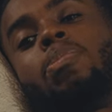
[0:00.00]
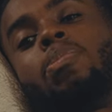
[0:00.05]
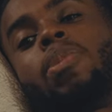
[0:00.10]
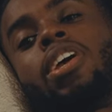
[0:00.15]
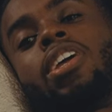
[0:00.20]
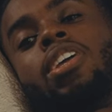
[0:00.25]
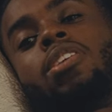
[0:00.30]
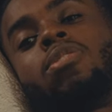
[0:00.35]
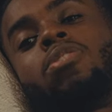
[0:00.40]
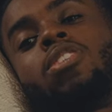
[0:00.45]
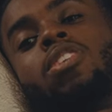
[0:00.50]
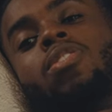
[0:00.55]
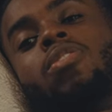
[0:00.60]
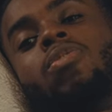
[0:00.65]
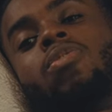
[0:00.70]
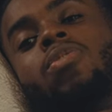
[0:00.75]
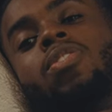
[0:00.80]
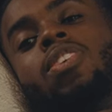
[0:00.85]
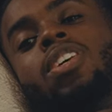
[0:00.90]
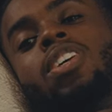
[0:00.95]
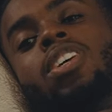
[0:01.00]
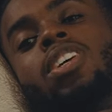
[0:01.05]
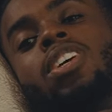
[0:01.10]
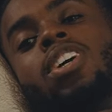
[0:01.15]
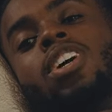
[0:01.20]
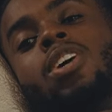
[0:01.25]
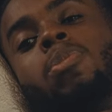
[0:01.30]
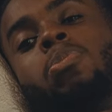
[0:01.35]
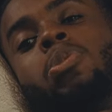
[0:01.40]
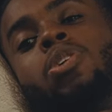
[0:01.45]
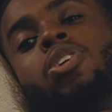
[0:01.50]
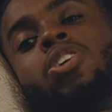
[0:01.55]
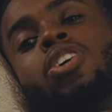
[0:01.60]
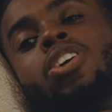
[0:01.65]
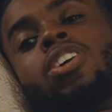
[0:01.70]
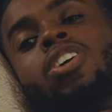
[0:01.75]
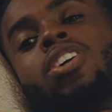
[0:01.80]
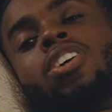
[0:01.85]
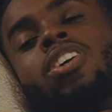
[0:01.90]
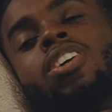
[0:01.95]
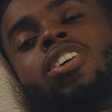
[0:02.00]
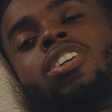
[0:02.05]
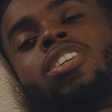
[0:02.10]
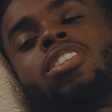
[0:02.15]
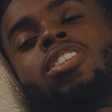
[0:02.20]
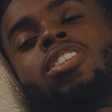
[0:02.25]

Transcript: make from a pure